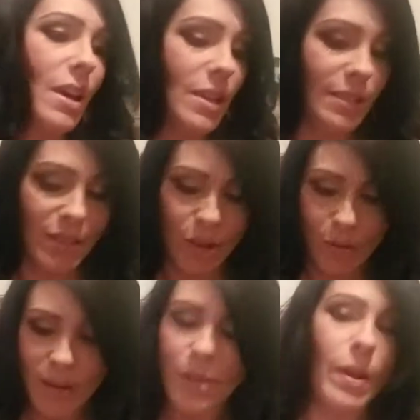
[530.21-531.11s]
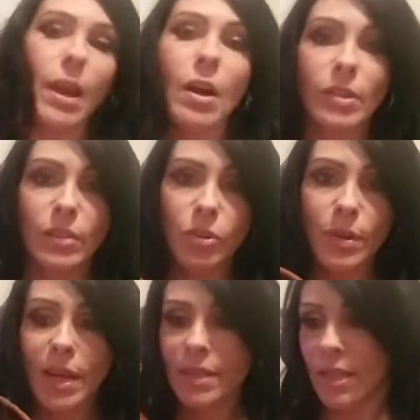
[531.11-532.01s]
So anyway, I'll give you
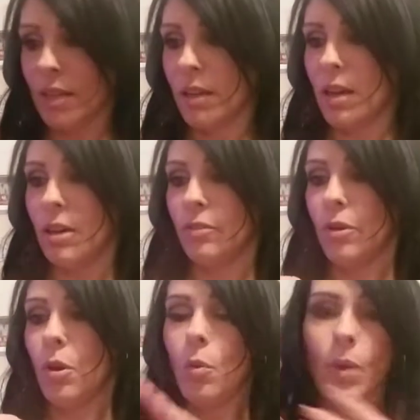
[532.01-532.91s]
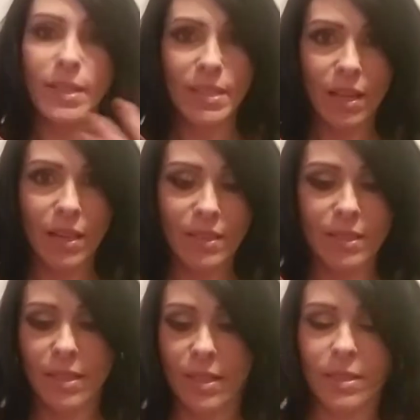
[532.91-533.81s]
an idea of what size
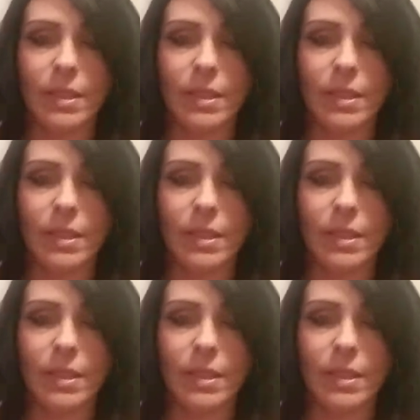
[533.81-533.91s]
this is.